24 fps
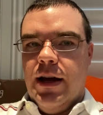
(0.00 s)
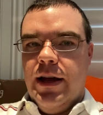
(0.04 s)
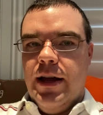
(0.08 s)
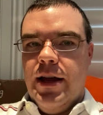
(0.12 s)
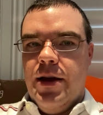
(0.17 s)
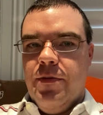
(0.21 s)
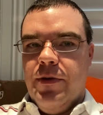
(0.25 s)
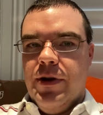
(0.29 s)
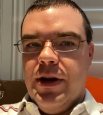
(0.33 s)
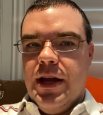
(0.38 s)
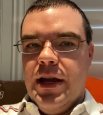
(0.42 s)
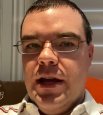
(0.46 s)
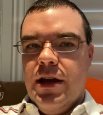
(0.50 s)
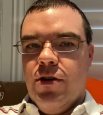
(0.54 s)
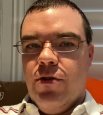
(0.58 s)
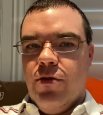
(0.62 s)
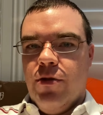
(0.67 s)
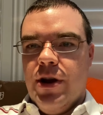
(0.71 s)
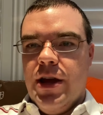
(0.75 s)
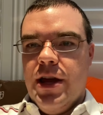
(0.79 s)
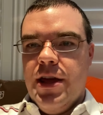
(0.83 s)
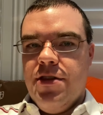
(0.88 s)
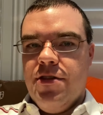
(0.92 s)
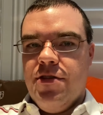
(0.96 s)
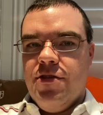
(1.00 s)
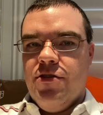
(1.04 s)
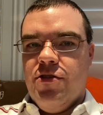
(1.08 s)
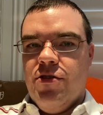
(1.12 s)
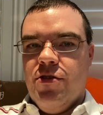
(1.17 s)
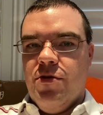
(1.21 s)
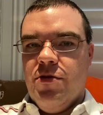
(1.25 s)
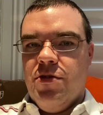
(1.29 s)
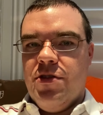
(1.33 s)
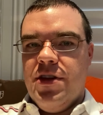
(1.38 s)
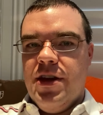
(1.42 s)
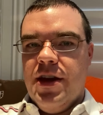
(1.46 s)
It would increase
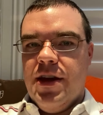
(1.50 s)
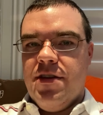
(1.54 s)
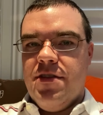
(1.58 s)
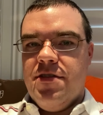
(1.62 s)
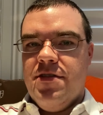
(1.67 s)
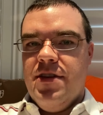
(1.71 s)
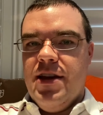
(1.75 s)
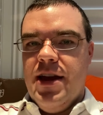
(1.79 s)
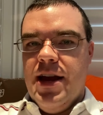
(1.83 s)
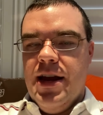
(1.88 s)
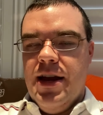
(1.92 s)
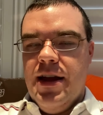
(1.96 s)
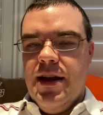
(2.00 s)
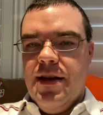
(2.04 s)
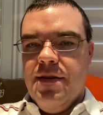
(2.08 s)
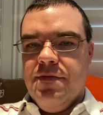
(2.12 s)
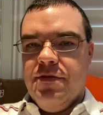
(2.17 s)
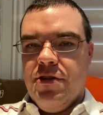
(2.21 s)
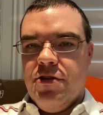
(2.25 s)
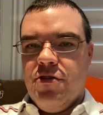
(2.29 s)
to 16 if